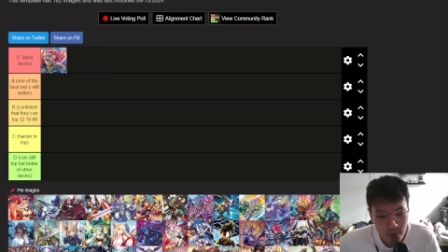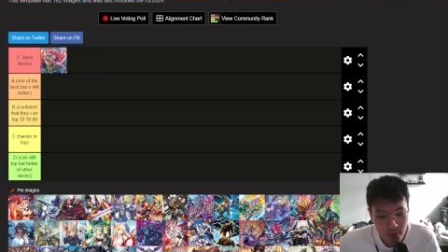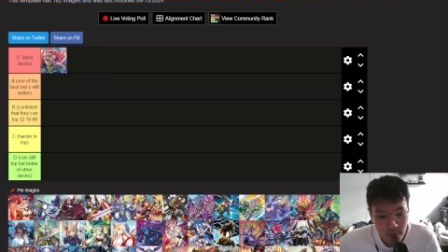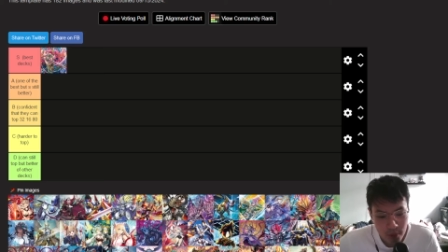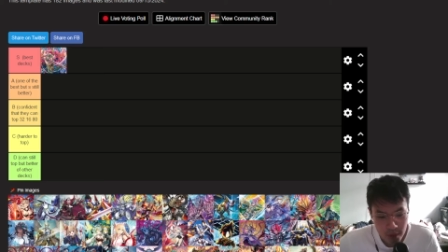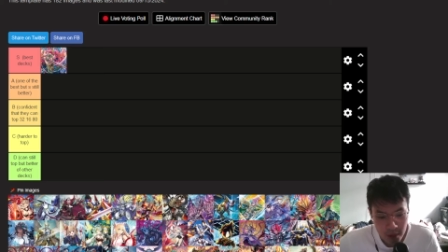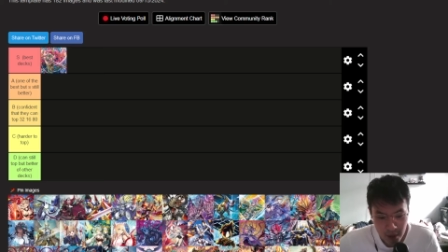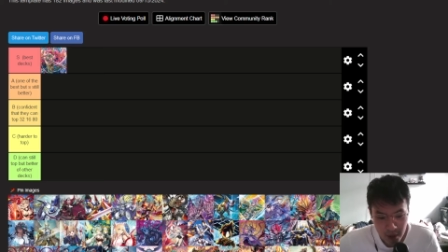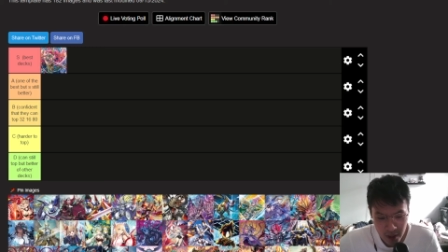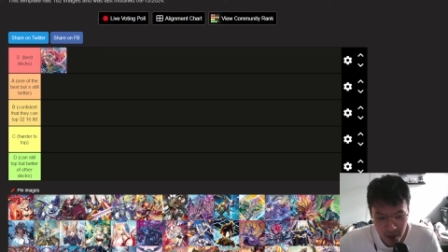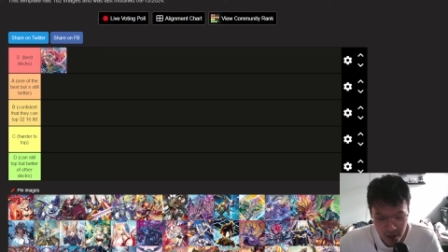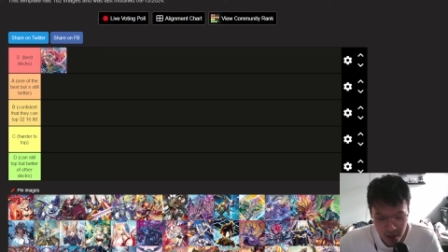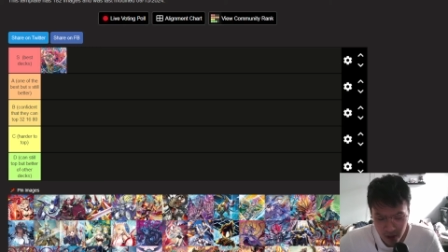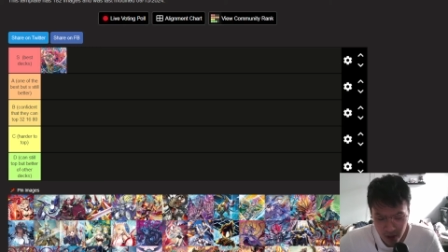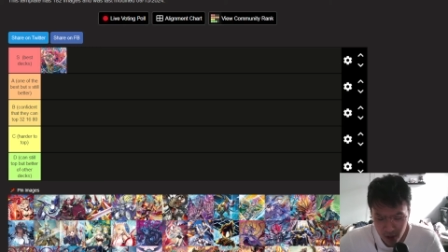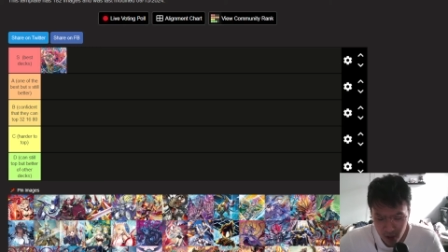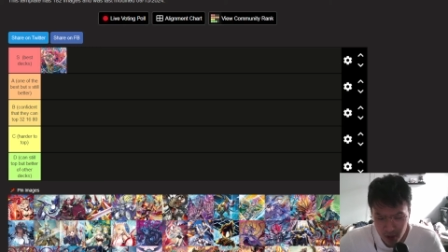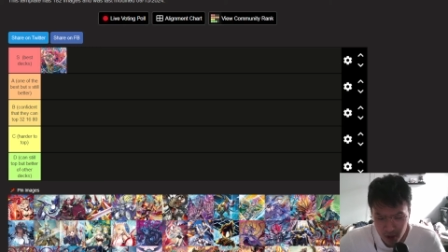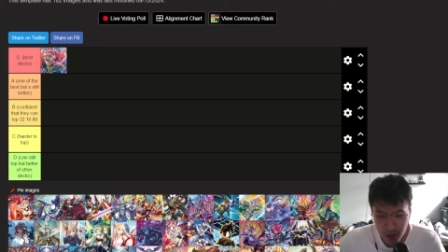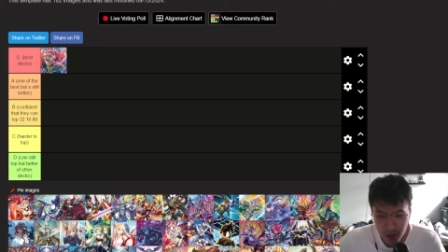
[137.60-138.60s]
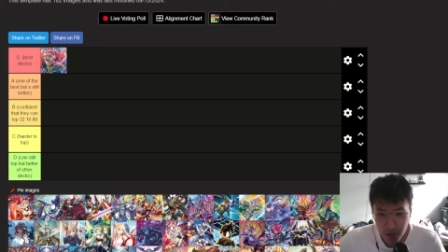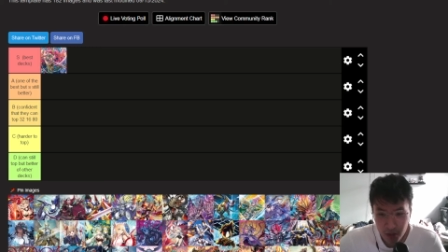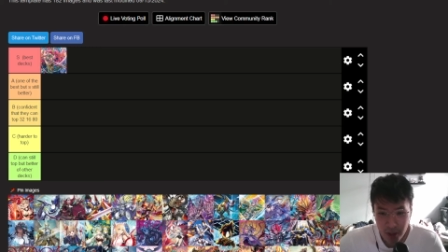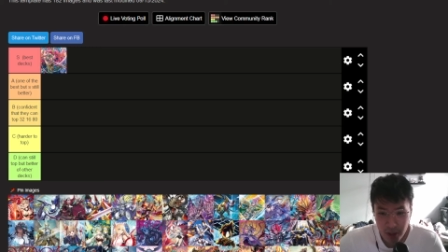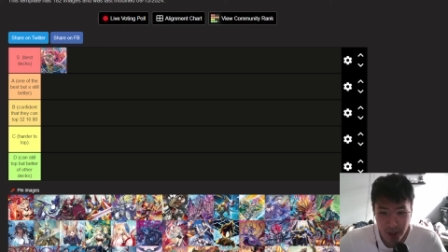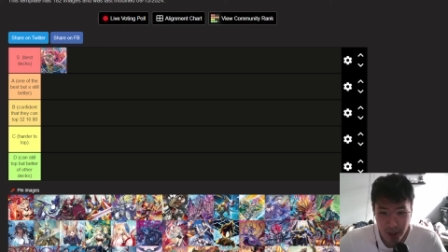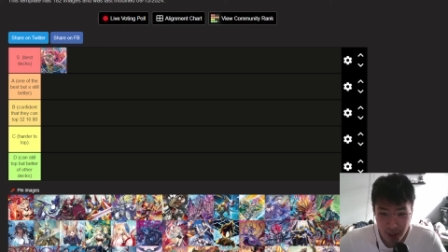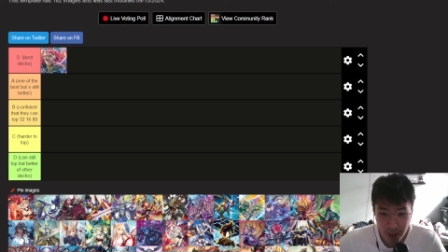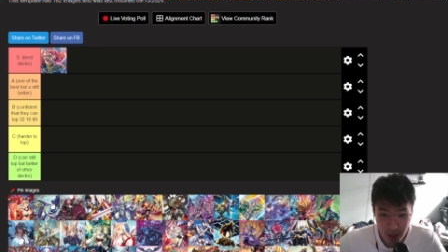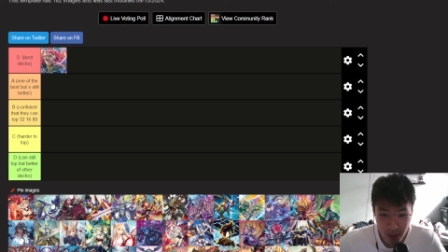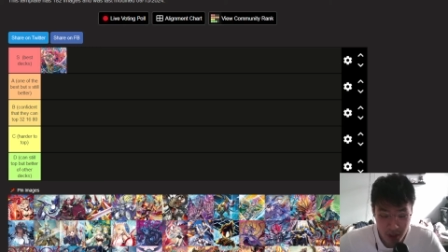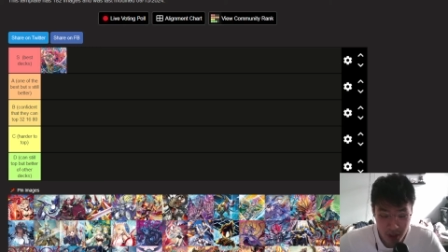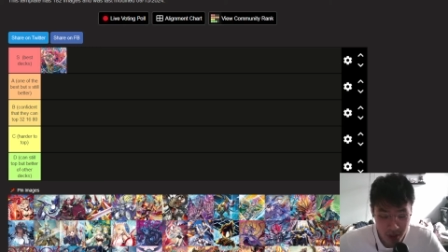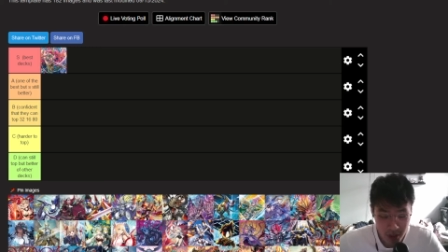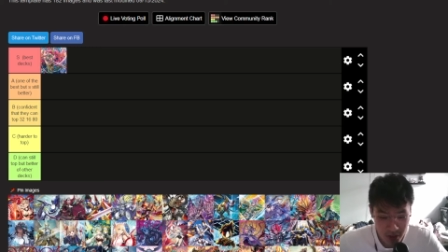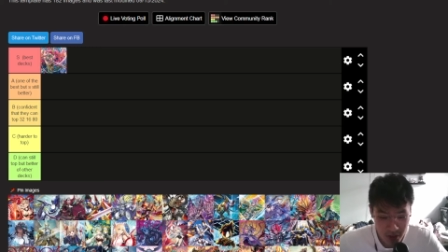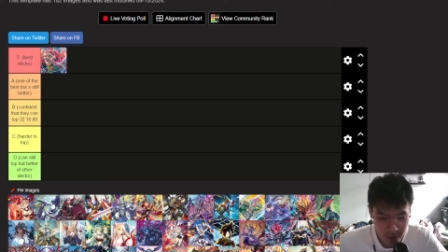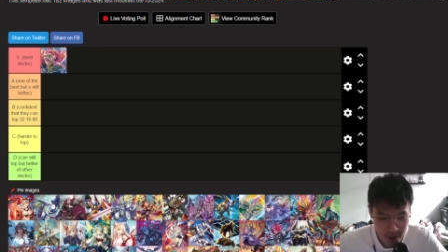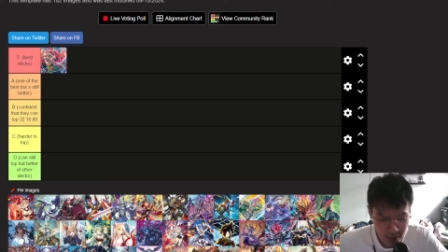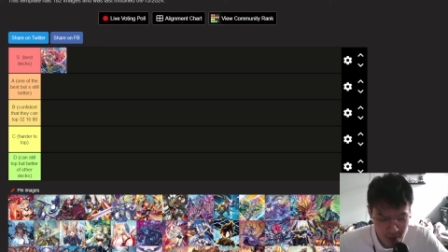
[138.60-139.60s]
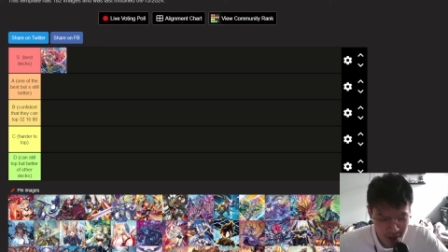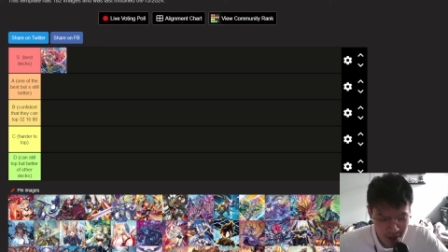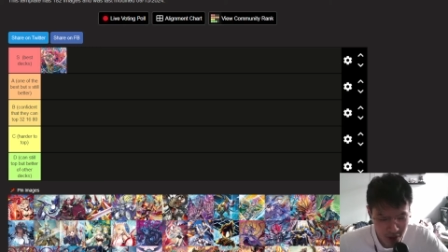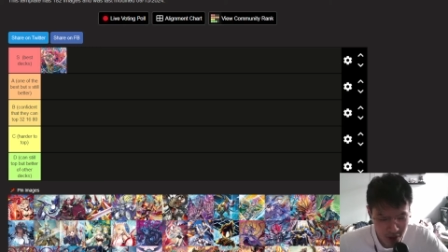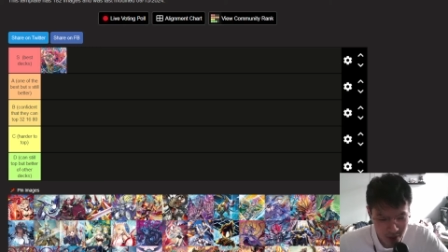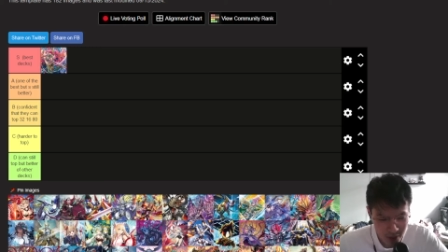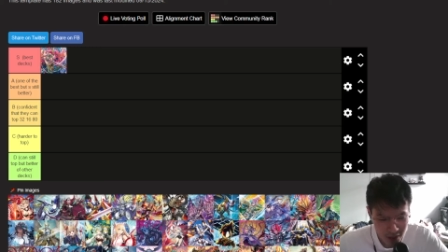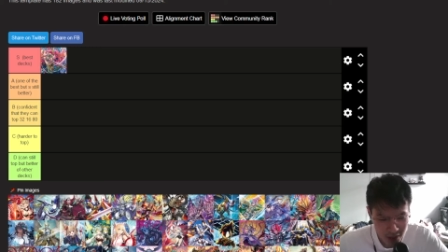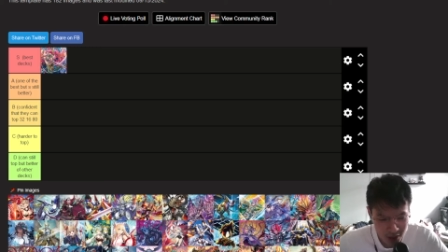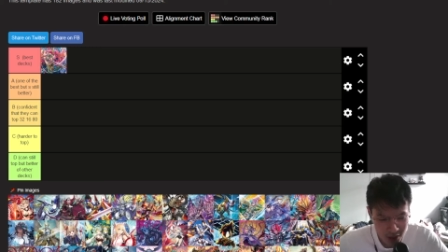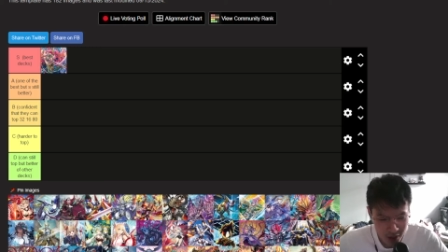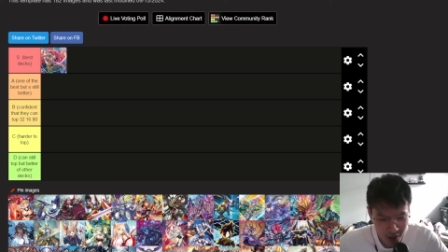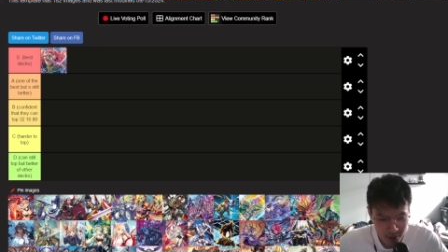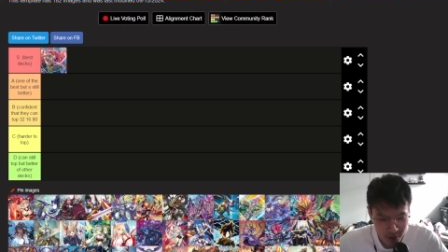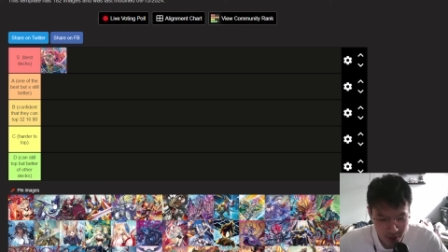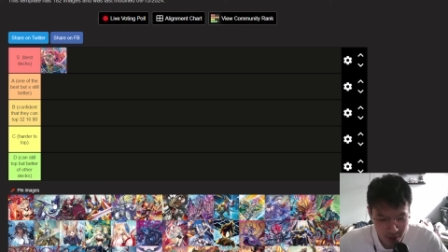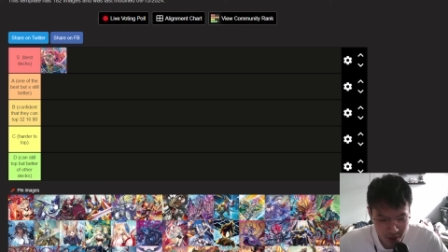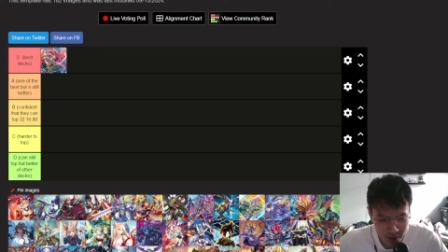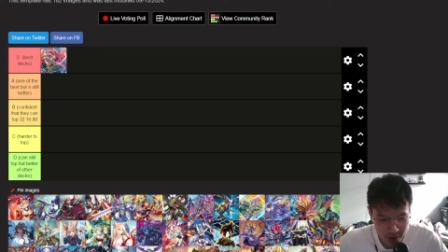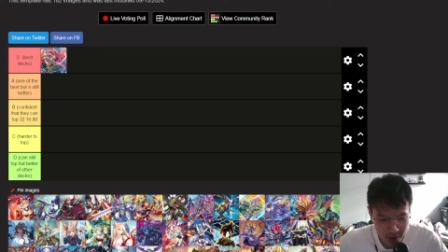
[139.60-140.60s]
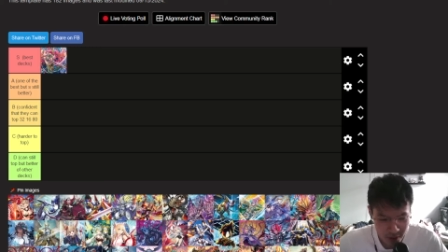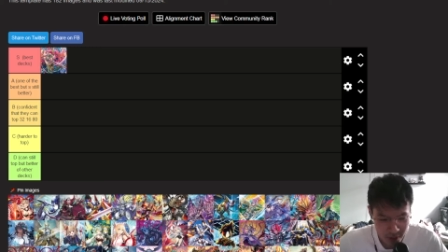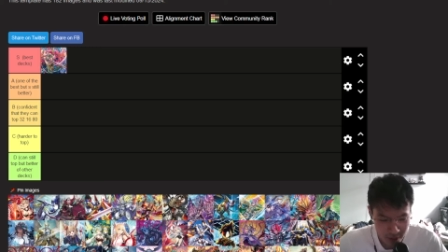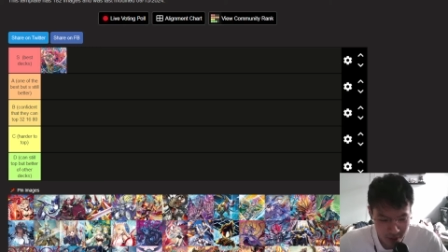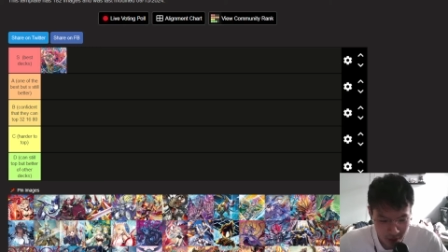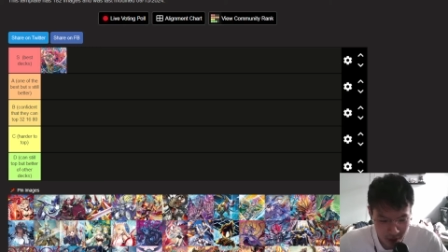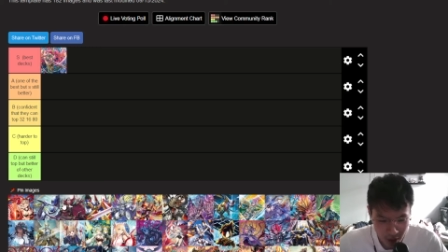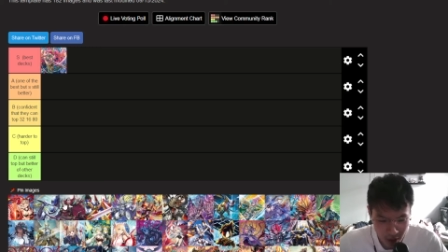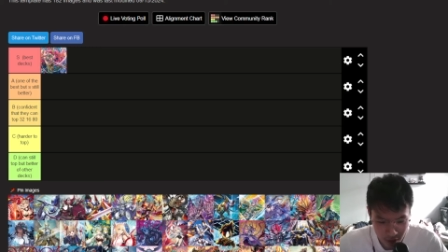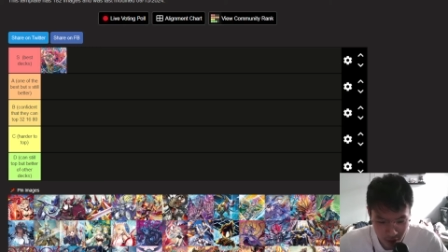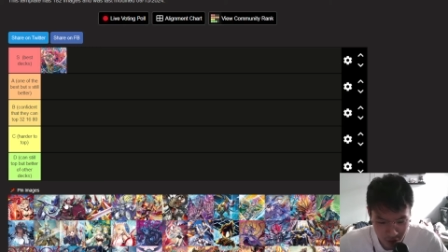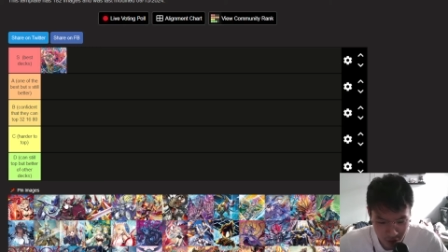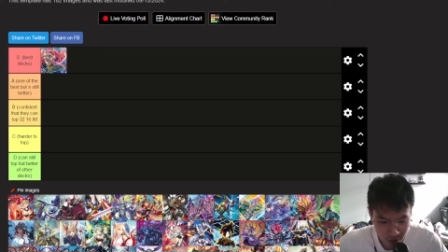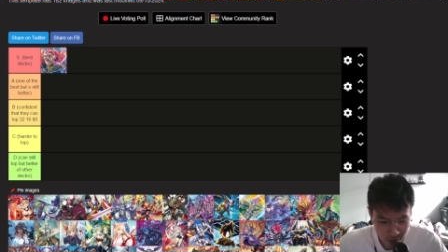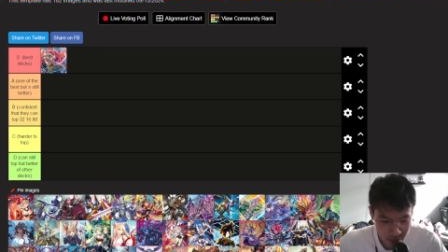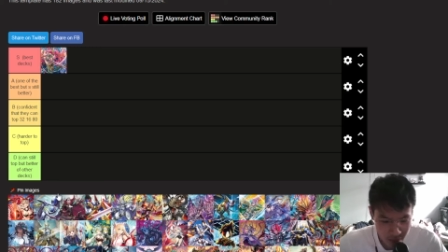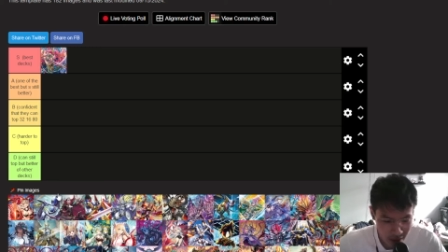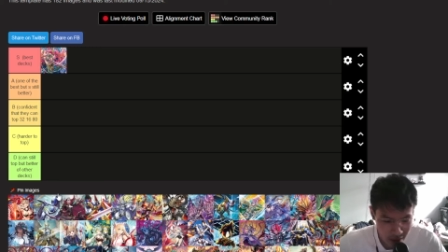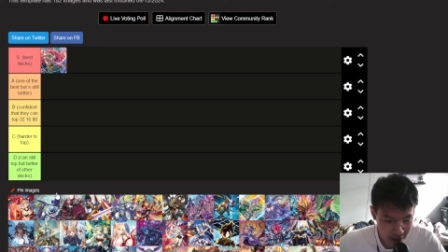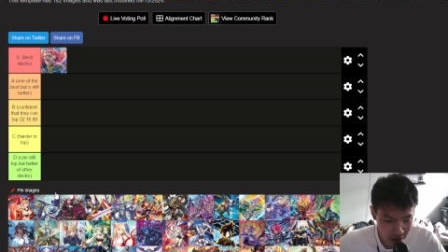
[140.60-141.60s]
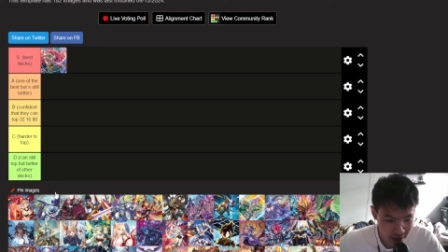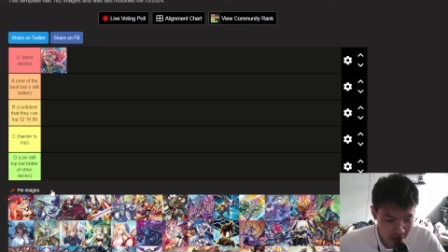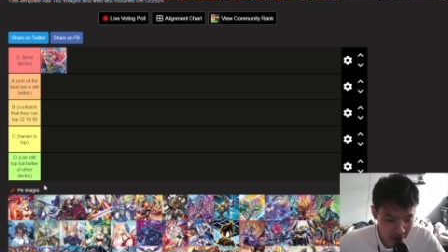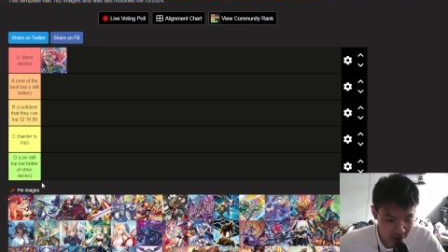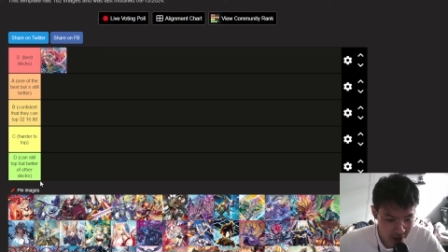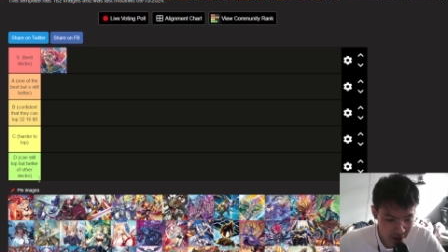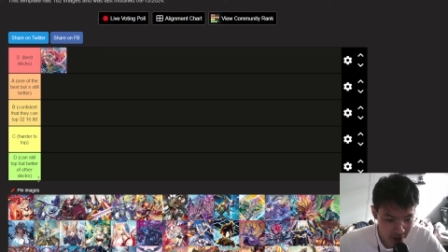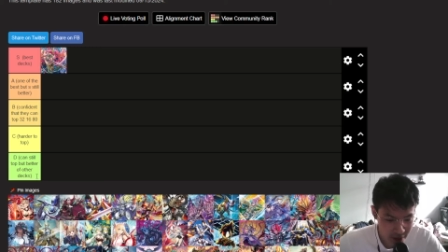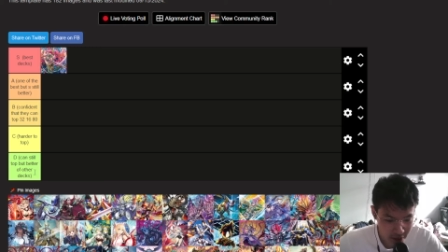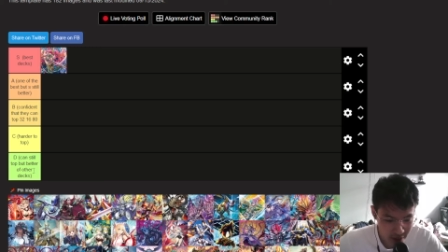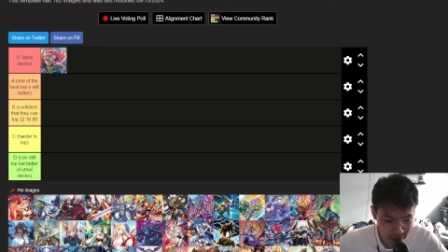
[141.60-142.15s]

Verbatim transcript: And it also can adjust depending on matchups. It can guard from bind.